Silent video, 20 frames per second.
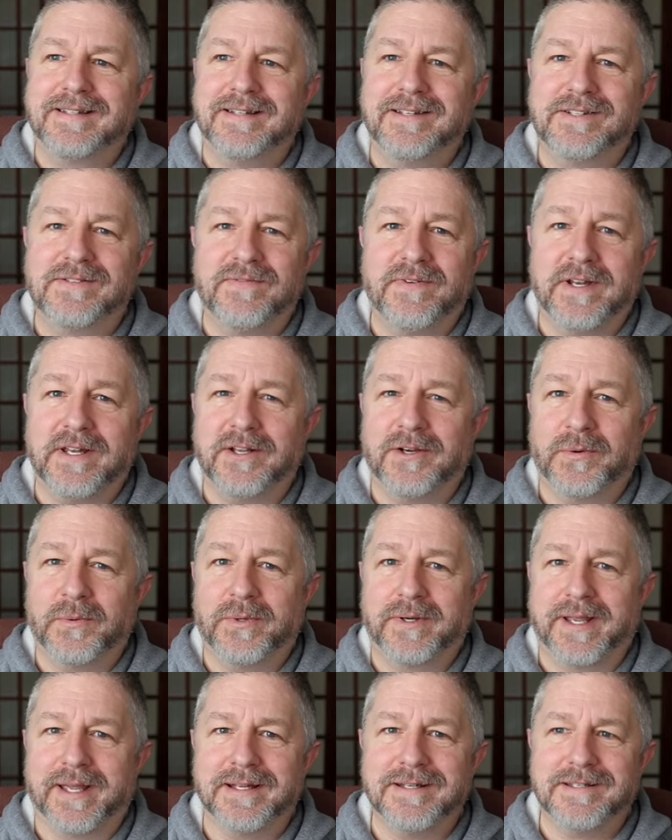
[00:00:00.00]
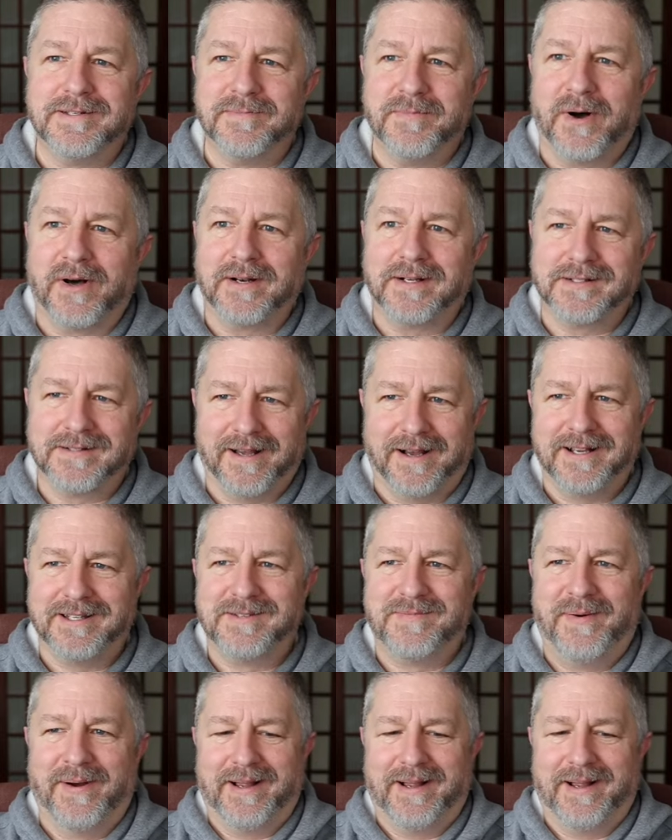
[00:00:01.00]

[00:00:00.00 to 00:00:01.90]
this video will get demonetized,